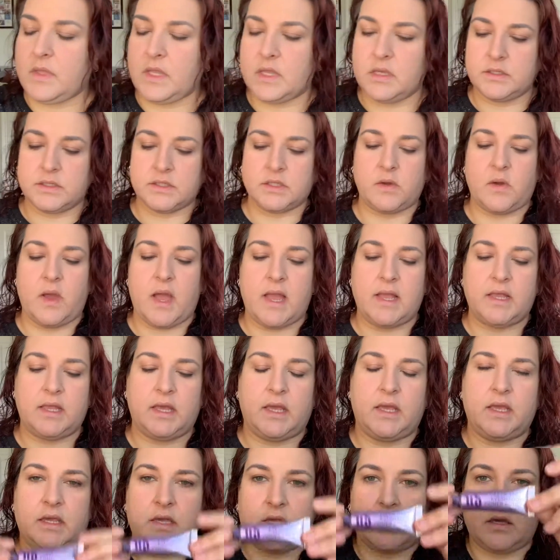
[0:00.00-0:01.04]
So I
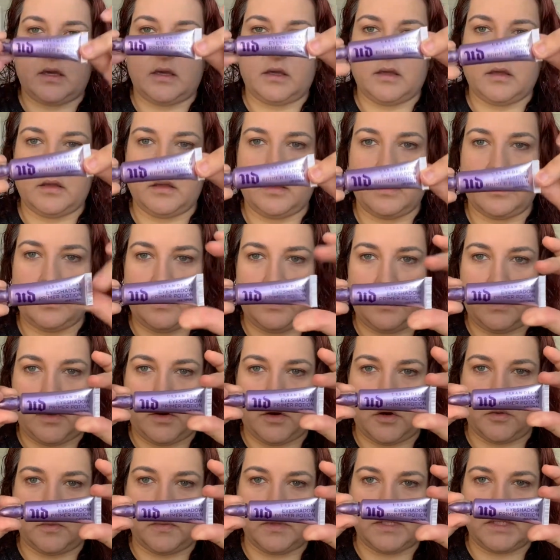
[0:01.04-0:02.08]
like the
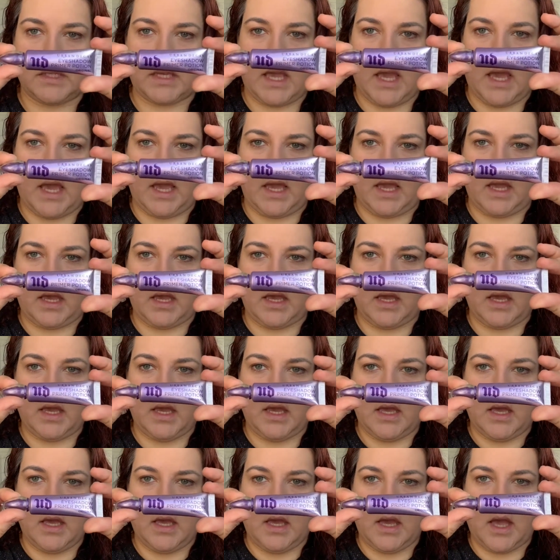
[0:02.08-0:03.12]
Urban Decay
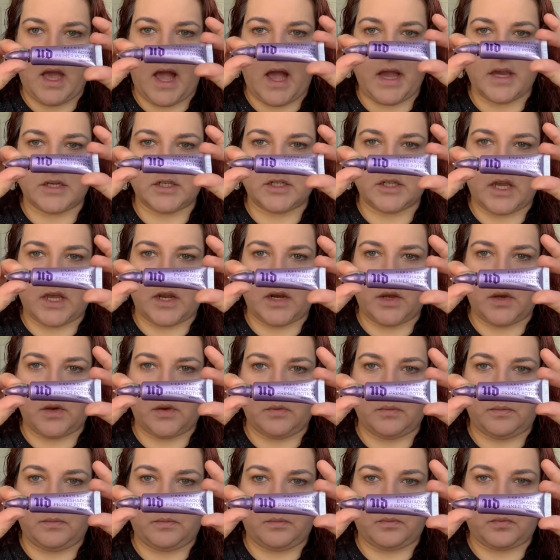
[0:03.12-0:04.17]

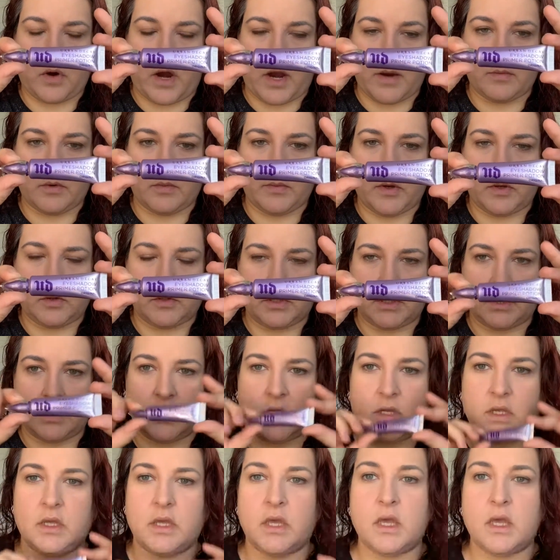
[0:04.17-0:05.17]
eyeshadow primer potion.